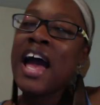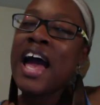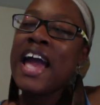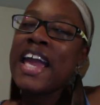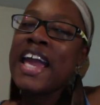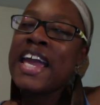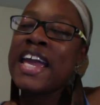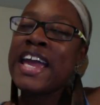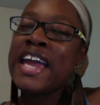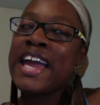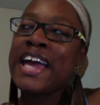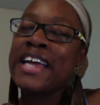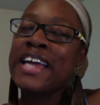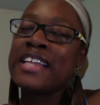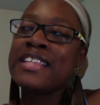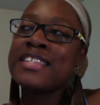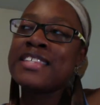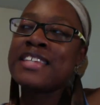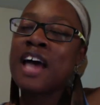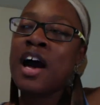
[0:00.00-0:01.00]

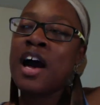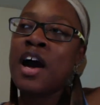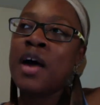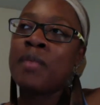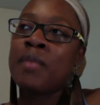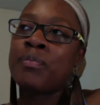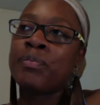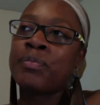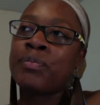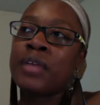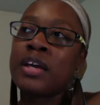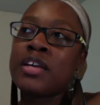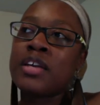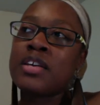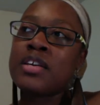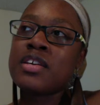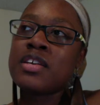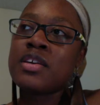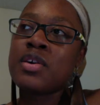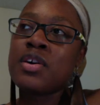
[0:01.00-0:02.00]
And
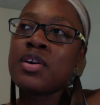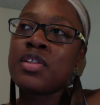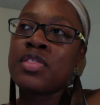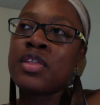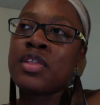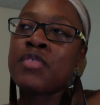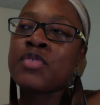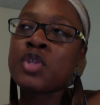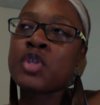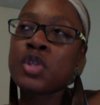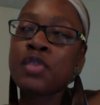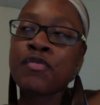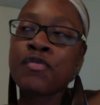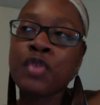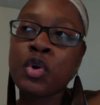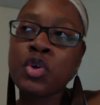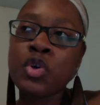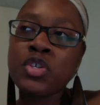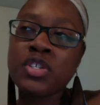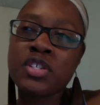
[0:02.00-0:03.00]
so the
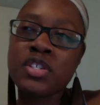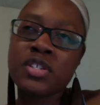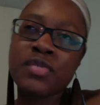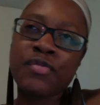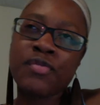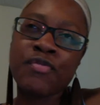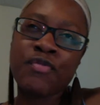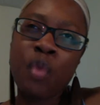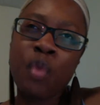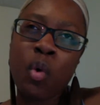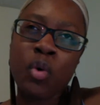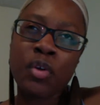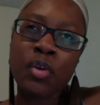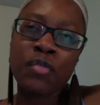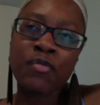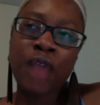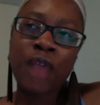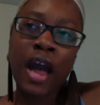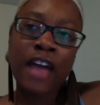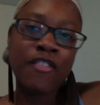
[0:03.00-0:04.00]
first 4 to
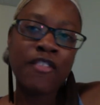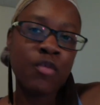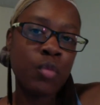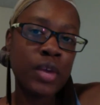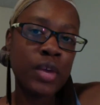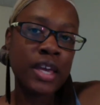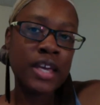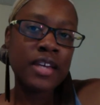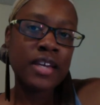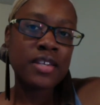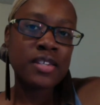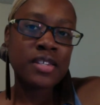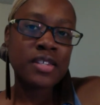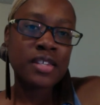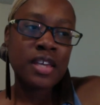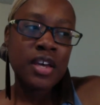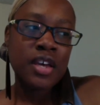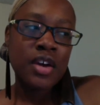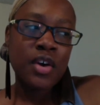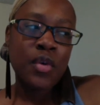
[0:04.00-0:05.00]
5
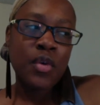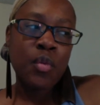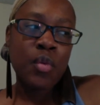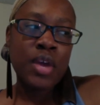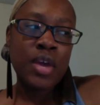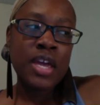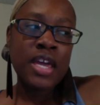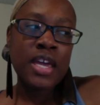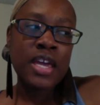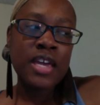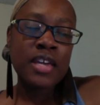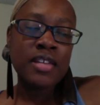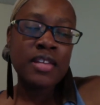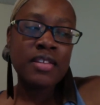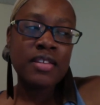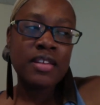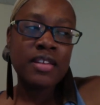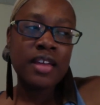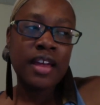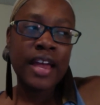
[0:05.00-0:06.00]
weeks, we
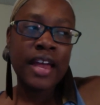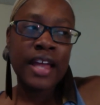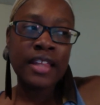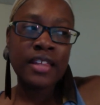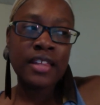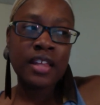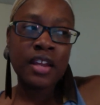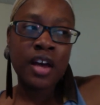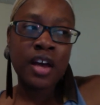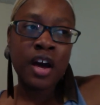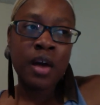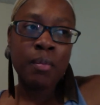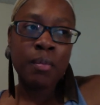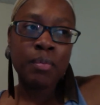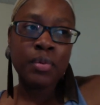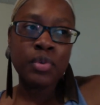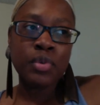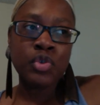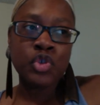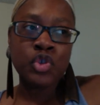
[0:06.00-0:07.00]
ended
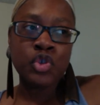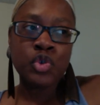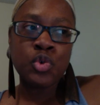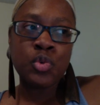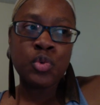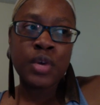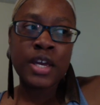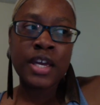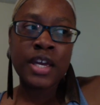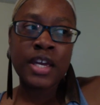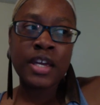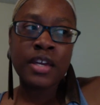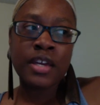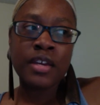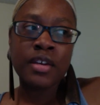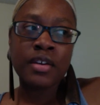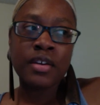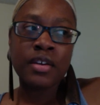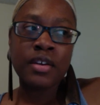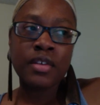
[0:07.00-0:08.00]
up
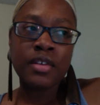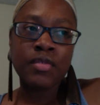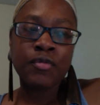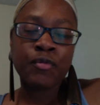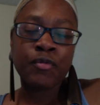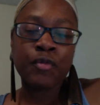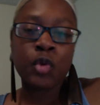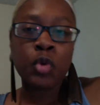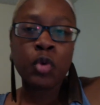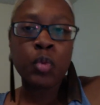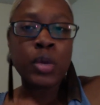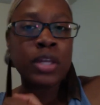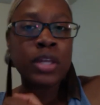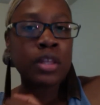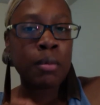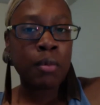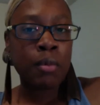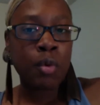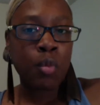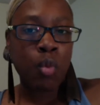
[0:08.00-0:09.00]
doing, for week
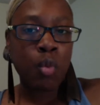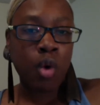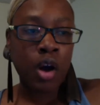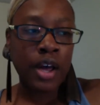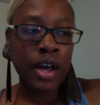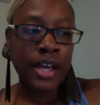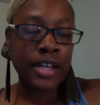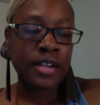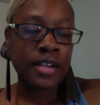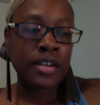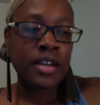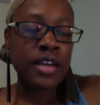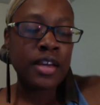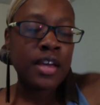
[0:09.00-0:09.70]
number 1,